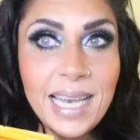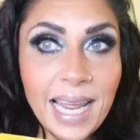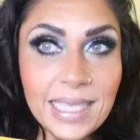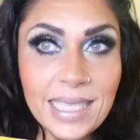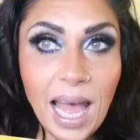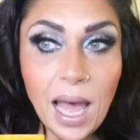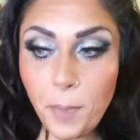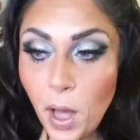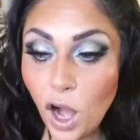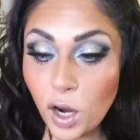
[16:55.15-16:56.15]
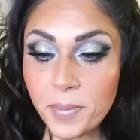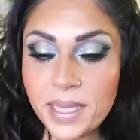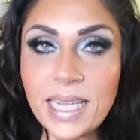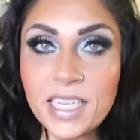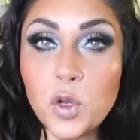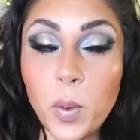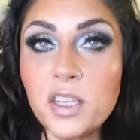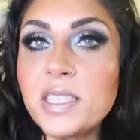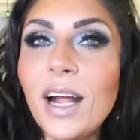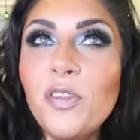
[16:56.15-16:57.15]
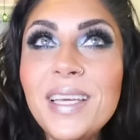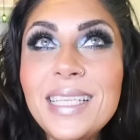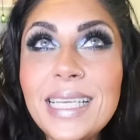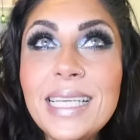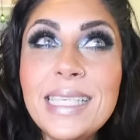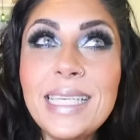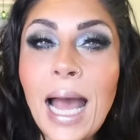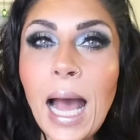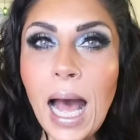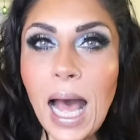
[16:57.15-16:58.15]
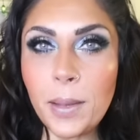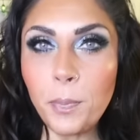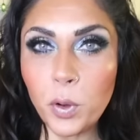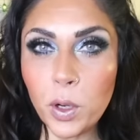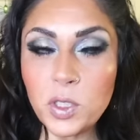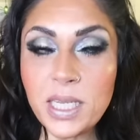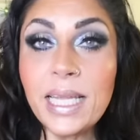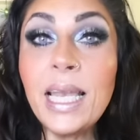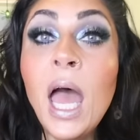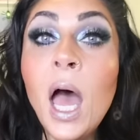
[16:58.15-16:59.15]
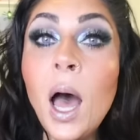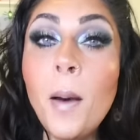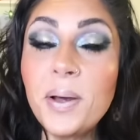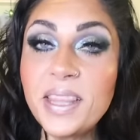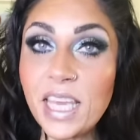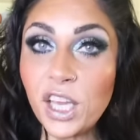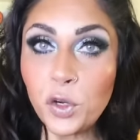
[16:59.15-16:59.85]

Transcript: Next up are midday squares. Now this isn't high protein, but the